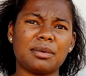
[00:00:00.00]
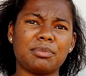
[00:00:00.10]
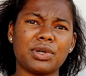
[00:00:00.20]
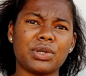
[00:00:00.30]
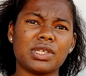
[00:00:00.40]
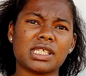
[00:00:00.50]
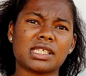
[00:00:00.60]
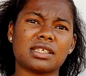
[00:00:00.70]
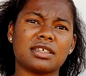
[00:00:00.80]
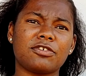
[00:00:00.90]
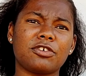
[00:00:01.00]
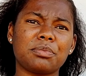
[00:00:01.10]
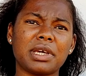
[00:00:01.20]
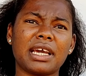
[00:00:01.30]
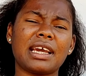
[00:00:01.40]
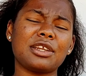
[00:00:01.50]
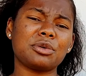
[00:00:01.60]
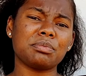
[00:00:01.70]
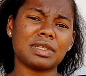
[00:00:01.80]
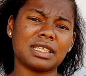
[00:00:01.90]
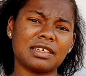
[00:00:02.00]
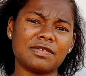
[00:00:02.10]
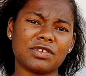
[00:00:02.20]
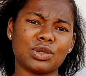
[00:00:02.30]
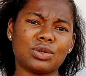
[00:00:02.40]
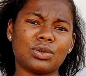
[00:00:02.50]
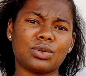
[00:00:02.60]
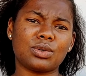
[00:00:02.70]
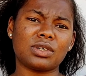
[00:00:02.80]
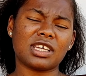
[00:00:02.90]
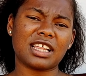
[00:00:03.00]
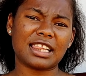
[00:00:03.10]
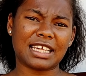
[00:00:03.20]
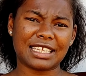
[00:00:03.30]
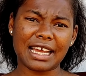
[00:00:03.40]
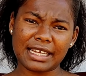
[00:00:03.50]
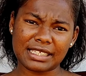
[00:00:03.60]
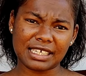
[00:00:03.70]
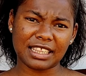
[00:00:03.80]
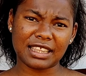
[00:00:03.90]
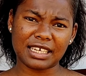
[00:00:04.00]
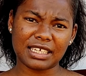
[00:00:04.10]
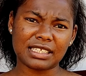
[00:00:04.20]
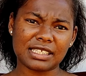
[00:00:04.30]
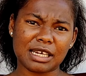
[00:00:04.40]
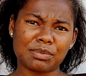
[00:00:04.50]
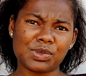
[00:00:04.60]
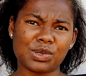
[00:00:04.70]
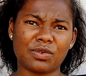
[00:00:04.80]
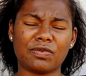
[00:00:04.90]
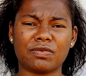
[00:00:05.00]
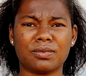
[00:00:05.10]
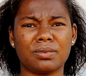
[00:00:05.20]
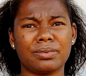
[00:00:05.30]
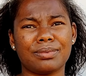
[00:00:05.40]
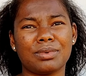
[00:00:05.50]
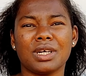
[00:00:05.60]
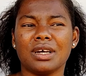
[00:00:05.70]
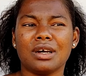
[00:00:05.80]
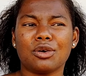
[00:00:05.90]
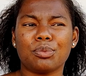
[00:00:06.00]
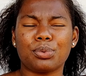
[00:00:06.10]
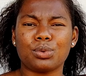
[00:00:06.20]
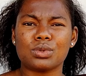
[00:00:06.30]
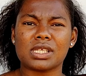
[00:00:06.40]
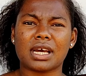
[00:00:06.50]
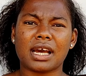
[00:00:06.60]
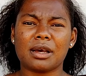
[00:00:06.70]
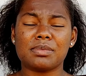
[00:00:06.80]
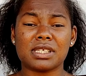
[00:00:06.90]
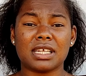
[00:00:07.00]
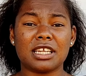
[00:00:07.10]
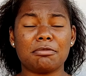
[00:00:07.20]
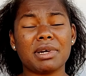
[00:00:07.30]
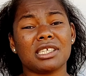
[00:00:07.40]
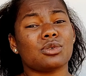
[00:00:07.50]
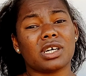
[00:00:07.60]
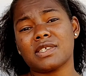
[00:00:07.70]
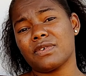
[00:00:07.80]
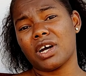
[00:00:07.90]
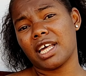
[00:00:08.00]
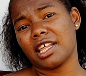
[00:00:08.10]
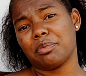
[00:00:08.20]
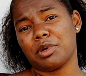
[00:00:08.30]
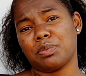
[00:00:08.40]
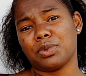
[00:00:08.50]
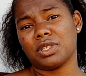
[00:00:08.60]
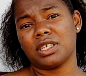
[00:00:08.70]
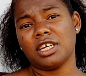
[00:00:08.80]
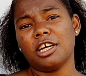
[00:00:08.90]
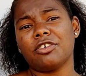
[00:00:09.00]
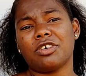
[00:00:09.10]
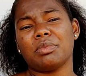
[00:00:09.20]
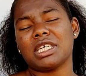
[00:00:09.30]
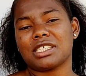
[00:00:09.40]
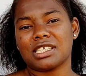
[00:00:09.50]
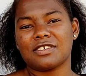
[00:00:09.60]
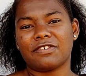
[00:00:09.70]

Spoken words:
because for me, I don't believe the dieting thing in terms of kupunguza carbs na nini, but it works for other people. For me, I just